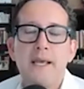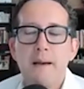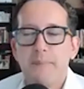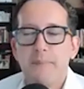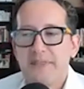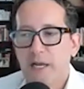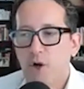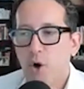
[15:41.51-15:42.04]

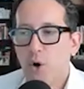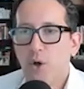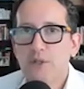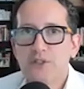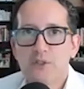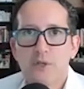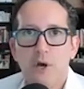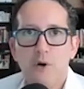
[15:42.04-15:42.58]
But then
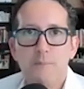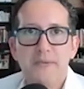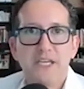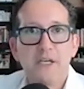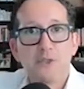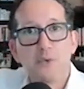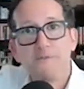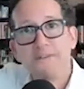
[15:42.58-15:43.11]
also,
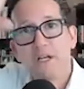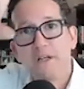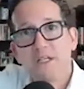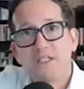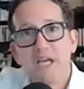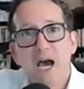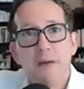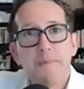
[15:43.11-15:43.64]
because we've done the
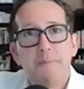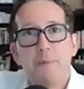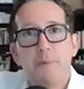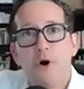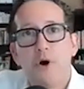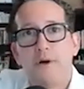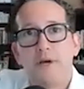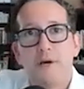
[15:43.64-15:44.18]
top
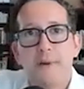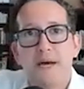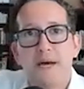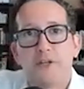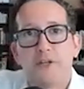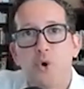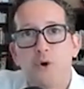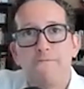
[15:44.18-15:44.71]
part about the
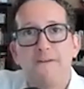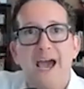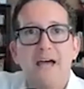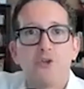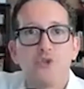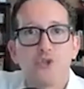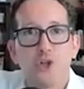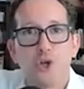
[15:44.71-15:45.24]
core
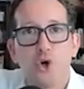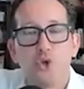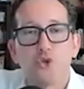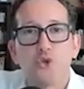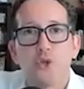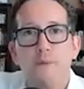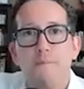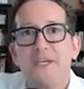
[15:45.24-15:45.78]
values of the
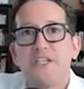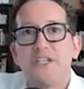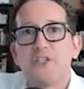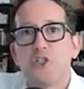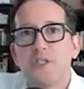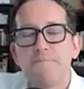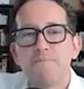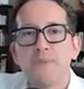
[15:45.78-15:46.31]
culture, the
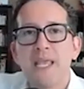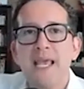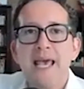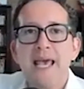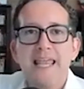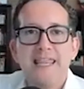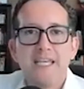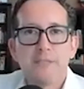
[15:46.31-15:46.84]
mission,
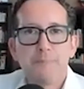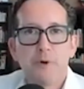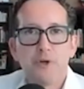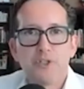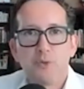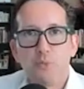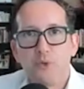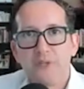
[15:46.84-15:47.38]
this
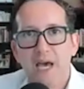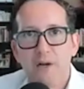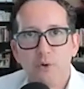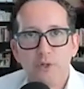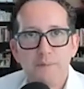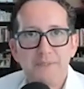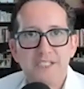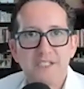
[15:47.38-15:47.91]
person will not
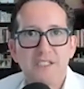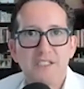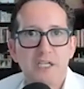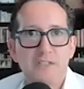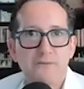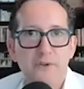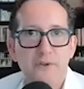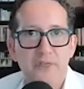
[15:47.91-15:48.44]
only be
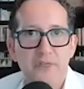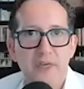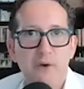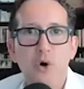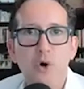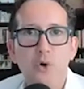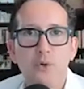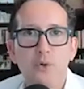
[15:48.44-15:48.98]
successful in their
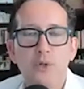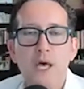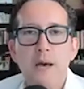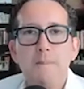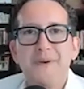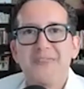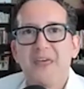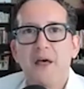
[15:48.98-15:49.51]
role,
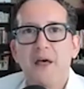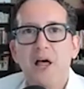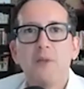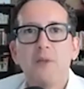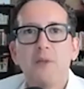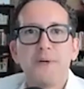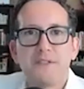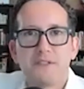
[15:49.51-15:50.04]
but they'll
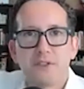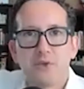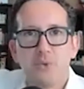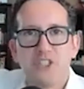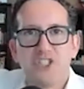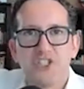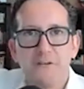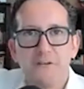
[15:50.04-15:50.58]
help us to
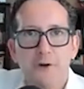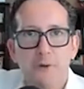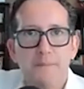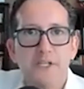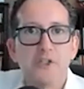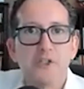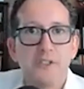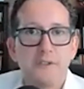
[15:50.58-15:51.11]
achieve our
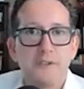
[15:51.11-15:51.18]
mission.